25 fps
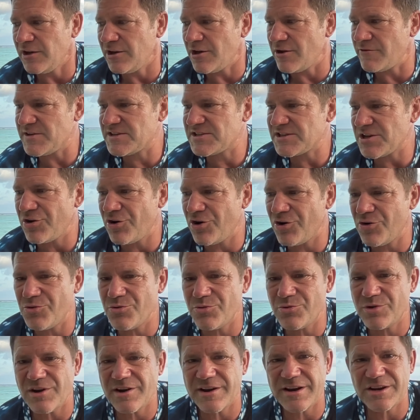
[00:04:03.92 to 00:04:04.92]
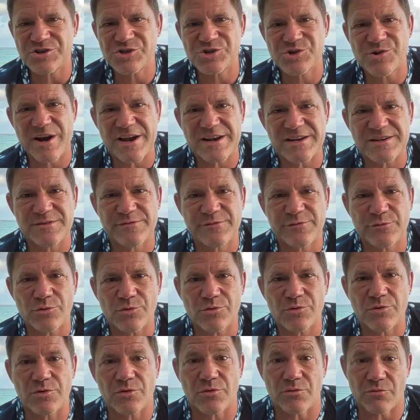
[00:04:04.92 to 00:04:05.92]
You know, this whole kind of trend
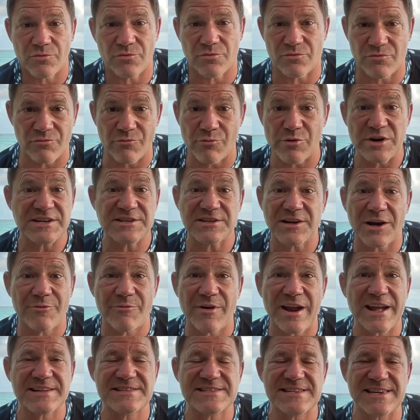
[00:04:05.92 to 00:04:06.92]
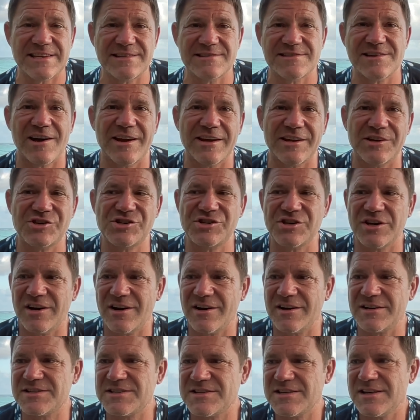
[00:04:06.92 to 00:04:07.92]
for redirecting tiger
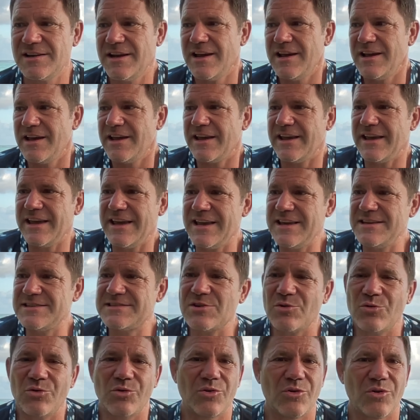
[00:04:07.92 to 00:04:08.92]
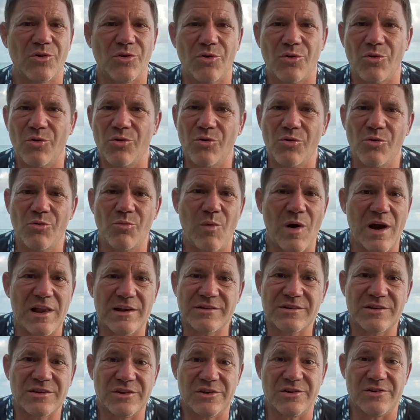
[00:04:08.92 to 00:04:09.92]
sharks is all well
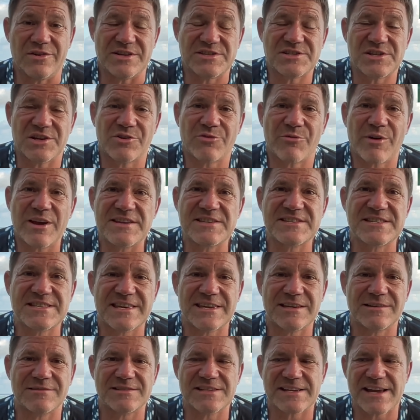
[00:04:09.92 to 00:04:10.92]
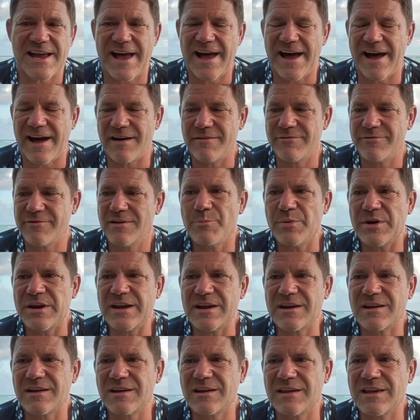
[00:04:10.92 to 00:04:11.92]
and good. It's a great skill to have, but
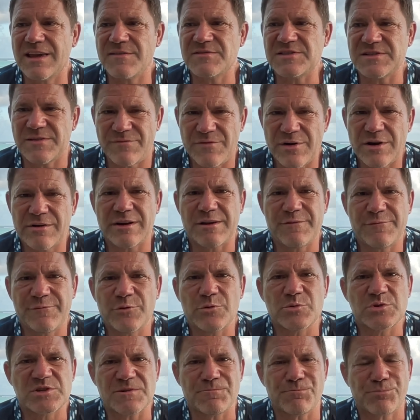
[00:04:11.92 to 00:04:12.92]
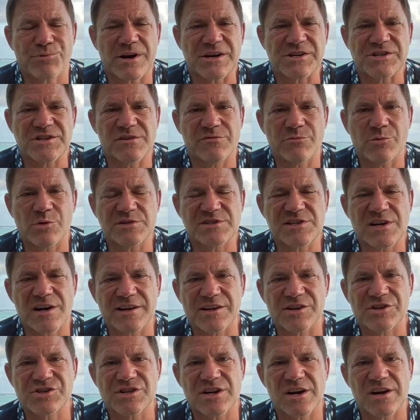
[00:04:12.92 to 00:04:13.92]
it gives a very false impression of what
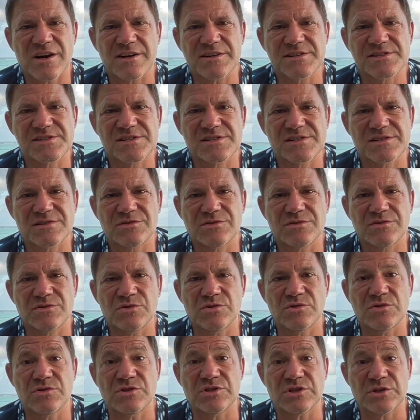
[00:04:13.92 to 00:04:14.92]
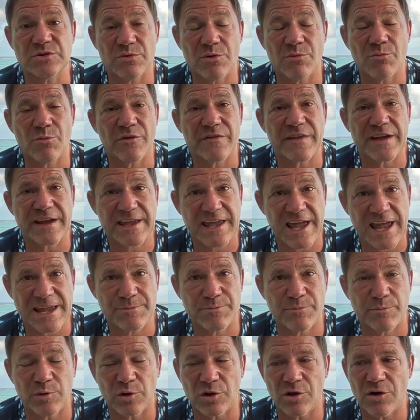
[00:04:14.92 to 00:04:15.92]
tiger sharks do and what they're
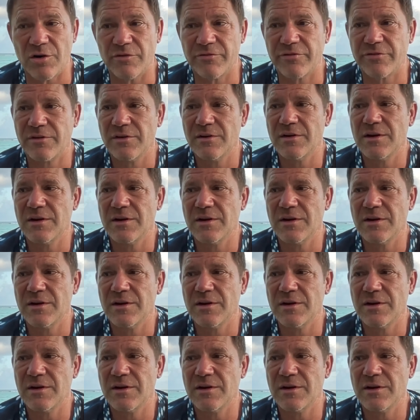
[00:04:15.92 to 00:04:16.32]
capable of.